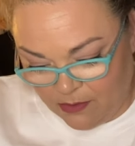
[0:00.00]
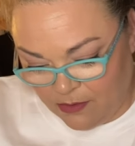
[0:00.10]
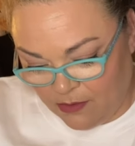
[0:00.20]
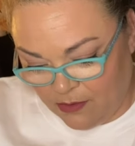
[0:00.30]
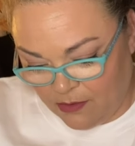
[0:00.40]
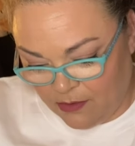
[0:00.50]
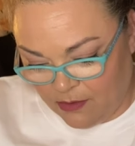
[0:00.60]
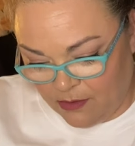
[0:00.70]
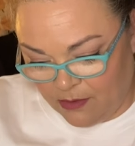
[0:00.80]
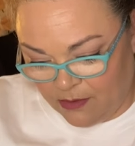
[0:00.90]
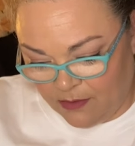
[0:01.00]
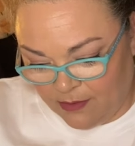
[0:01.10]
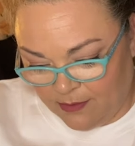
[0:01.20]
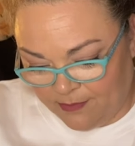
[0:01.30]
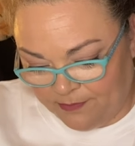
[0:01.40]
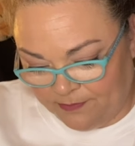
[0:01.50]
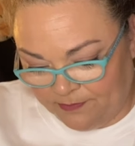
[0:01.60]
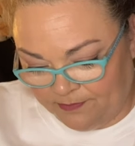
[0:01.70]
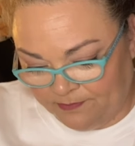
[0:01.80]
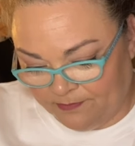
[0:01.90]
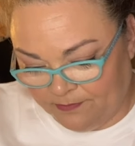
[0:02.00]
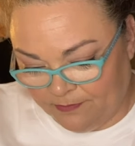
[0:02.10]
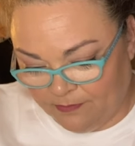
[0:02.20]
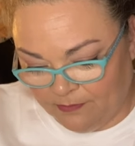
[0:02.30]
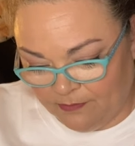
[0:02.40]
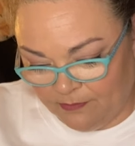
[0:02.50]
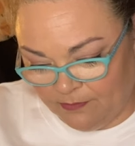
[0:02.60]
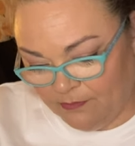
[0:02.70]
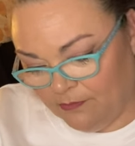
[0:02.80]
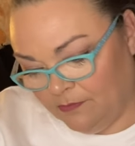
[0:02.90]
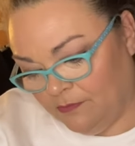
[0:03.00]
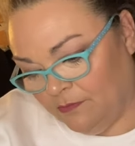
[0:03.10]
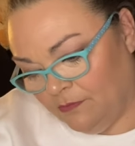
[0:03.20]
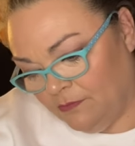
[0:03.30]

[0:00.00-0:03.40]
Nobody speaks.